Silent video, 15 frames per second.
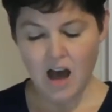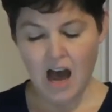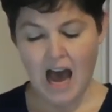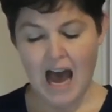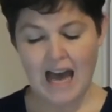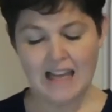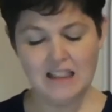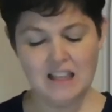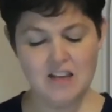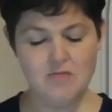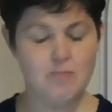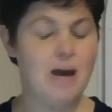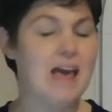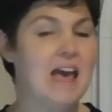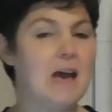"I leave
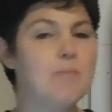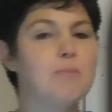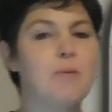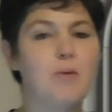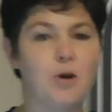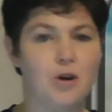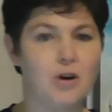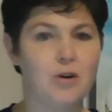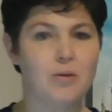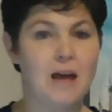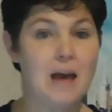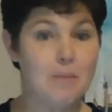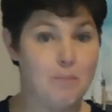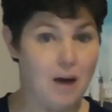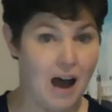my
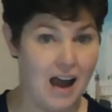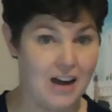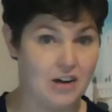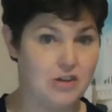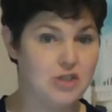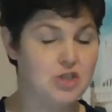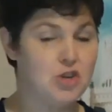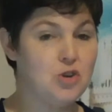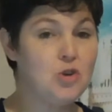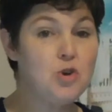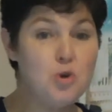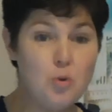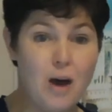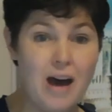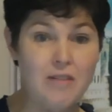empire to
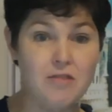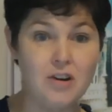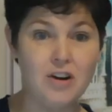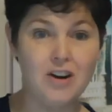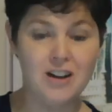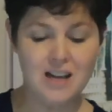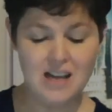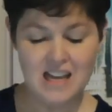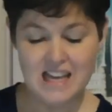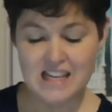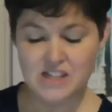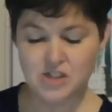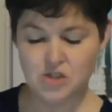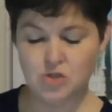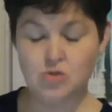whoever
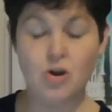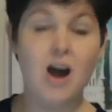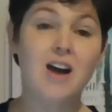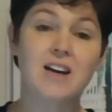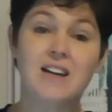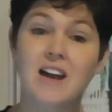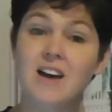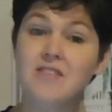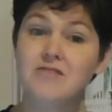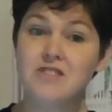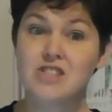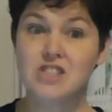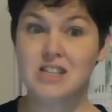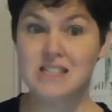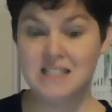is strong enough
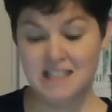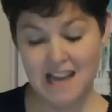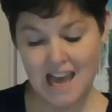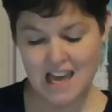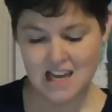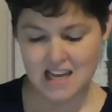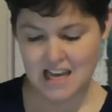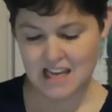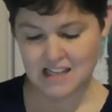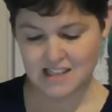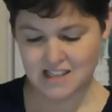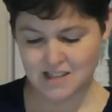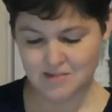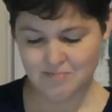to take it."